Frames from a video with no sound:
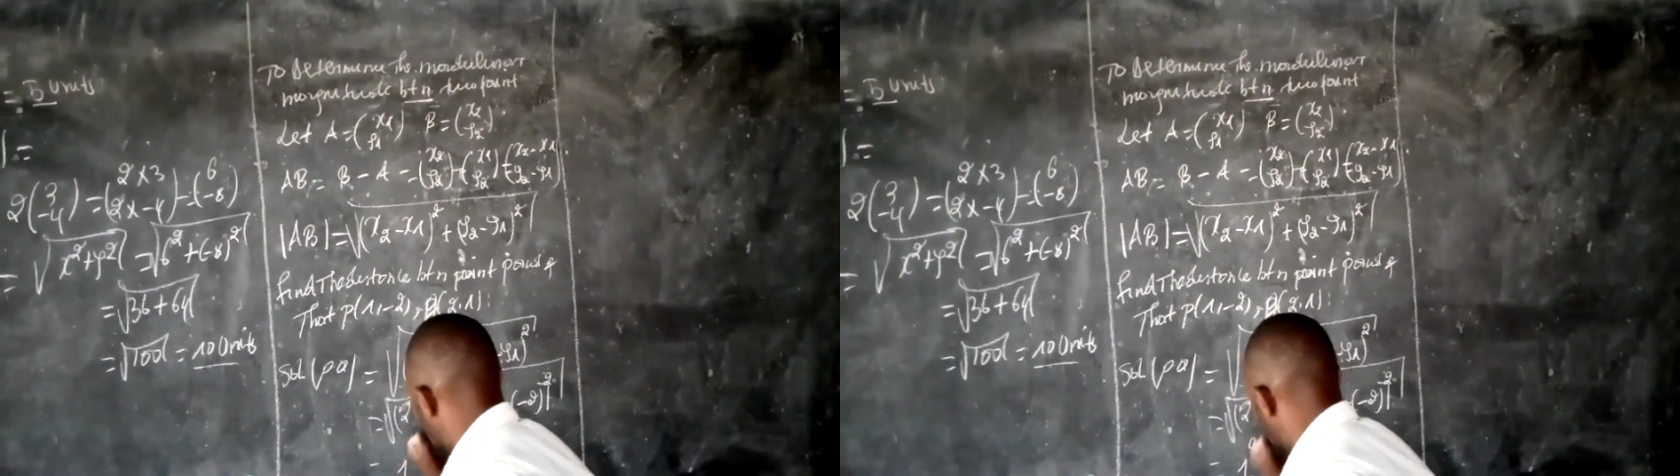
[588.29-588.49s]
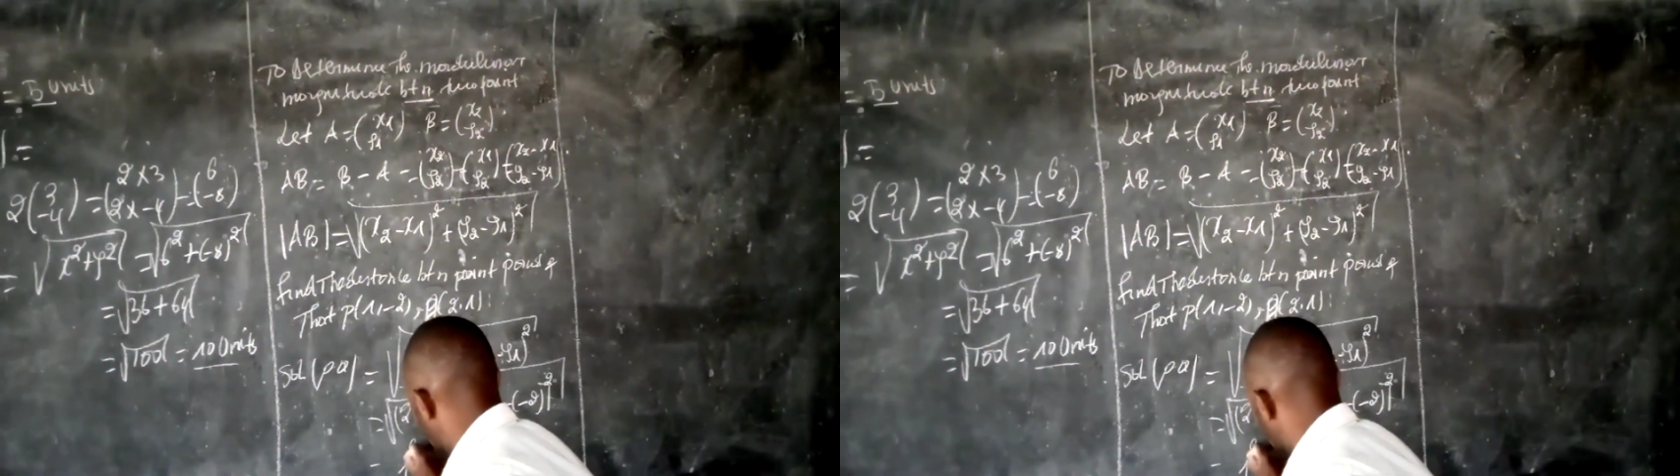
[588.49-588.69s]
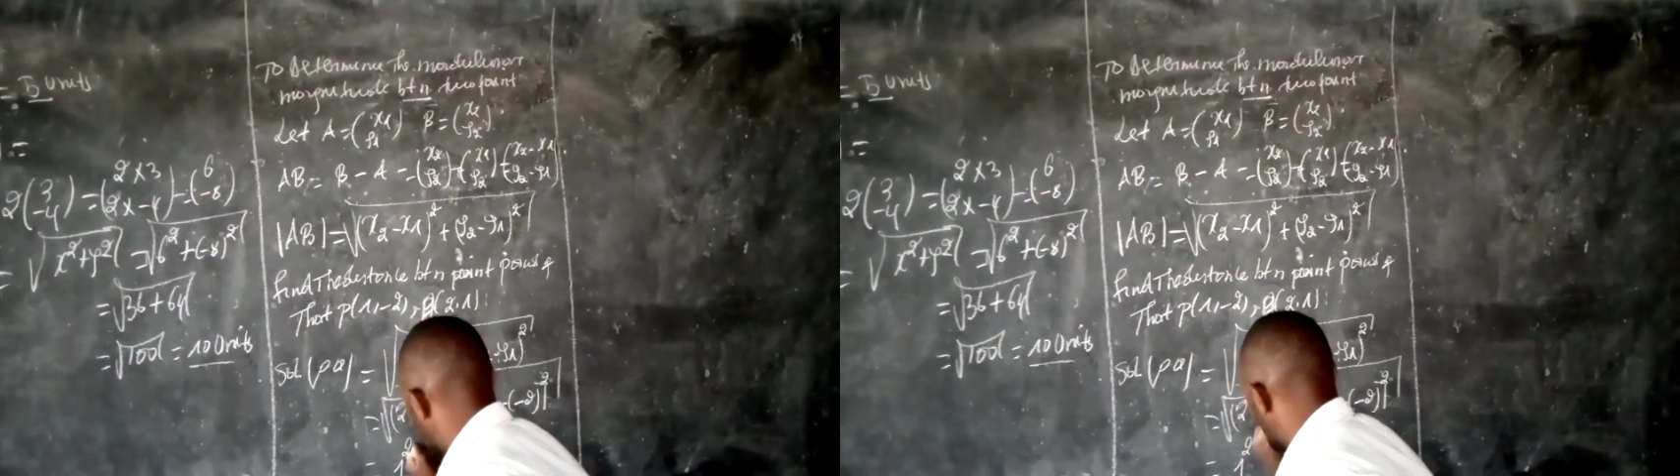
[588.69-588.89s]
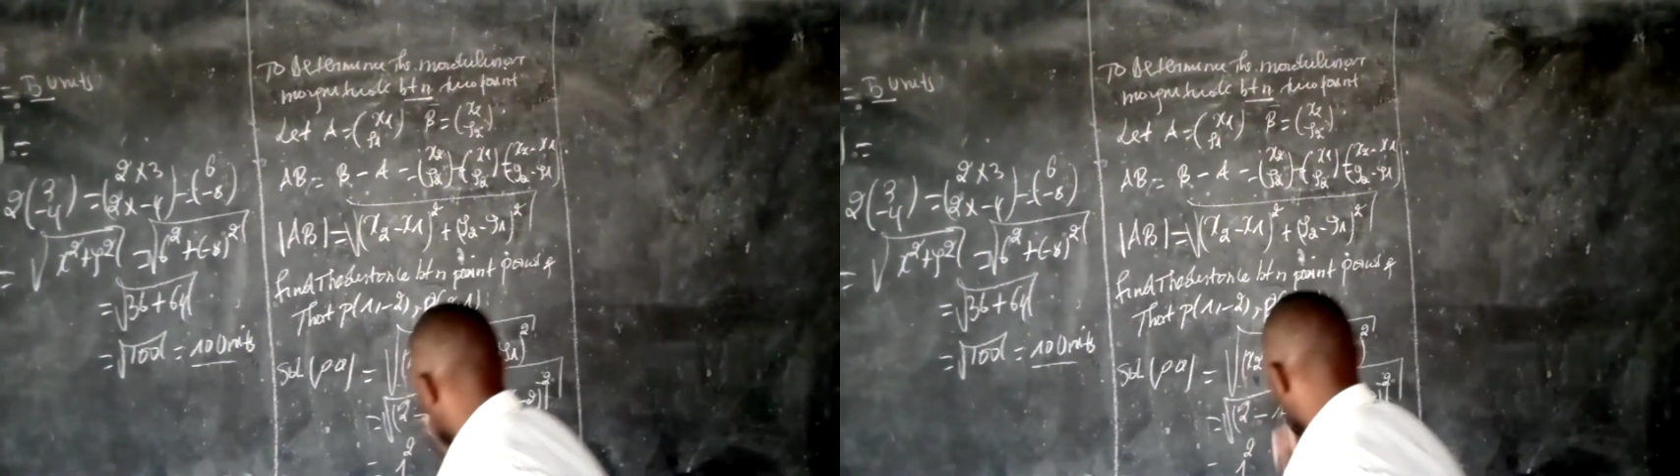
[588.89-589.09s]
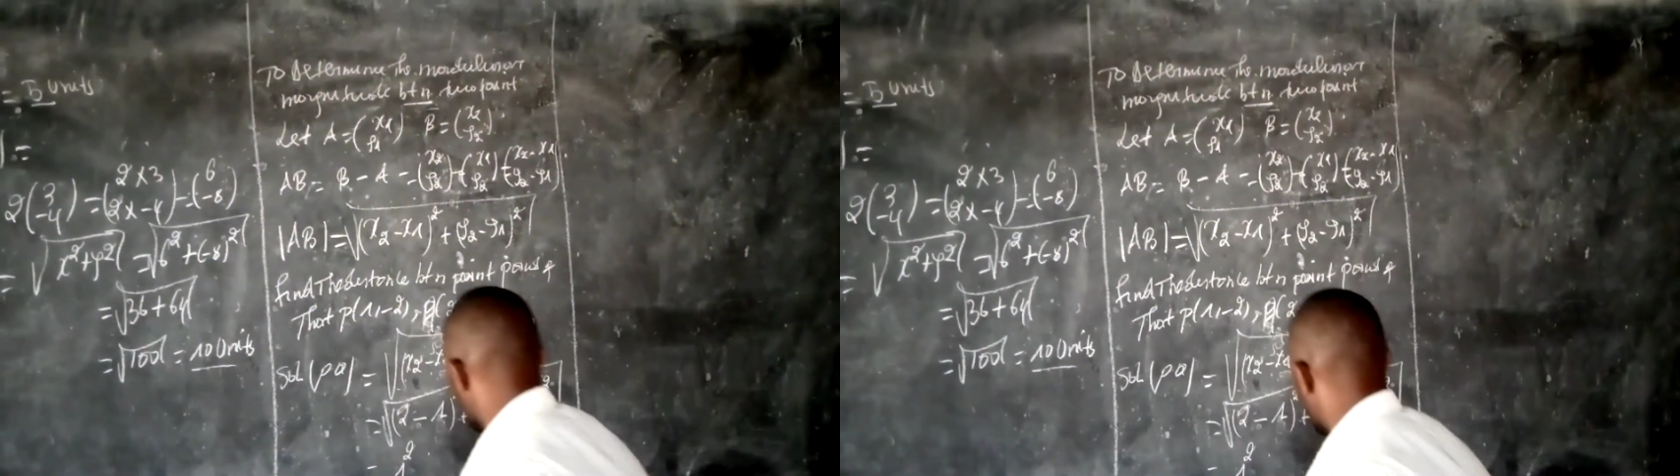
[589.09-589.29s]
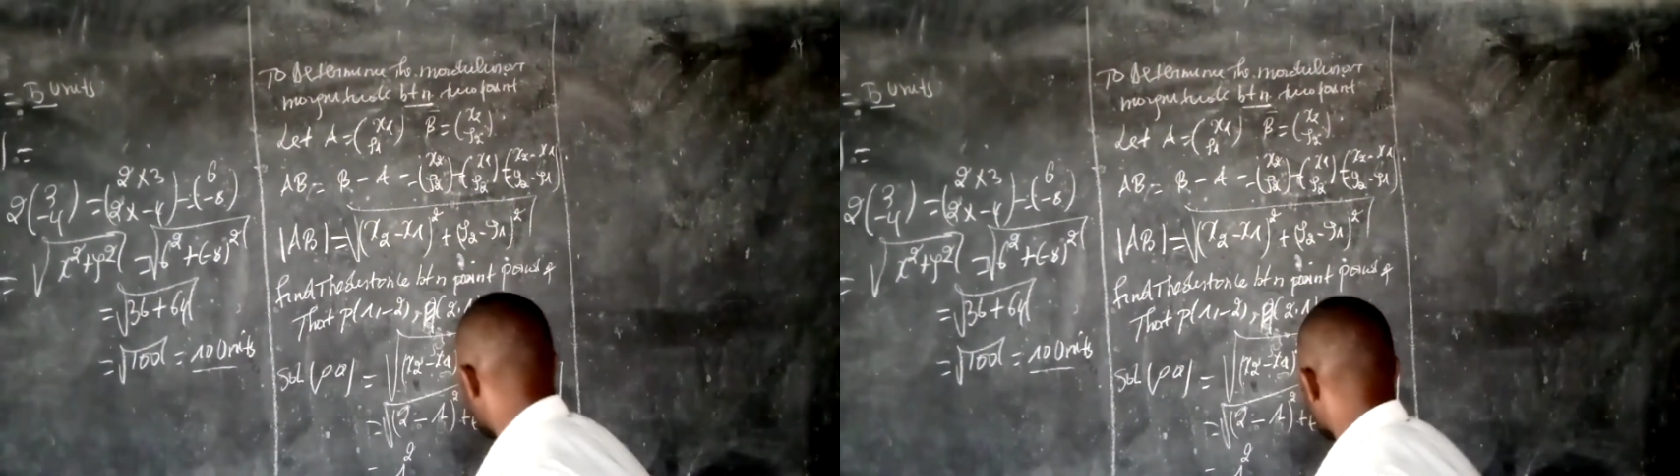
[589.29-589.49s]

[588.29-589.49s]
power 2,